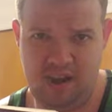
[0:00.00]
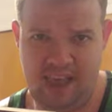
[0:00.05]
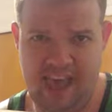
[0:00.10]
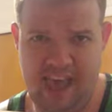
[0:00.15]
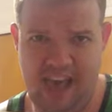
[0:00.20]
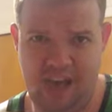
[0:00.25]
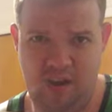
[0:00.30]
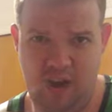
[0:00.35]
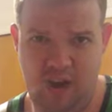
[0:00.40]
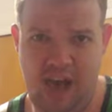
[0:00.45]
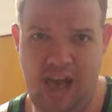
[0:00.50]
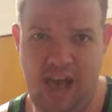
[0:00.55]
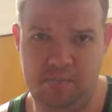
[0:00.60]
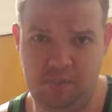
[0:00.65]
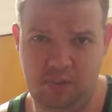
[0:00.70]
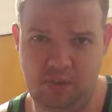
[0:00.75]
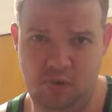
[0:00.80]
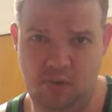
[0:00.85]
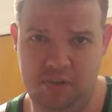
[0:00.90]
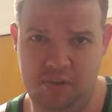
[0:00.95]
Now
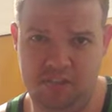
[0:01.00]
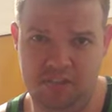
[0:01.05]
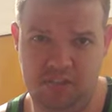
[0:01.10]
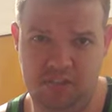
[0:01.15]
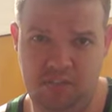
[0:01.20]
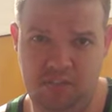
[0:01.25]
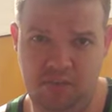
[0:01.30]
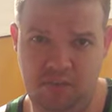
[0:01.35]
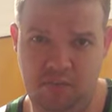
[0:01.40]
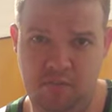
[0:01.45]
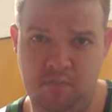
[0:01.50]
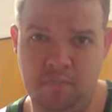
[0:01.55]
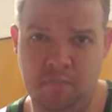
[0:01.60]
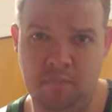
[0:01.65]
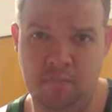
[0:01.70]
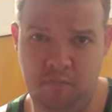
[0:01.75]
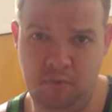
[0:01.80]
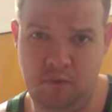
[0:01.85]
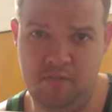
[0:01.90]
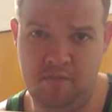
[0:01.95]
I'm going to
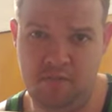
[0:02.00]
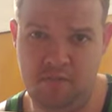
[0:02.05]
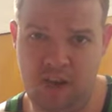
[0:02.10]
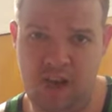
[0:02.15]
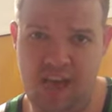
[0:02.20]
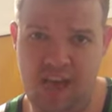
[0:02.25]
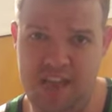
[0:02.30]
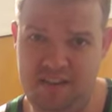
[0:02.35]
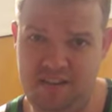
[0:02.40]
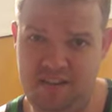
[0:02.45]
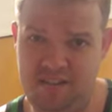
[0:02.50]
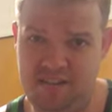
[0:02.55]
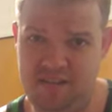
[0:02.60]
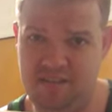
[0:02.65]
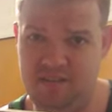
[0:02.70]
move on.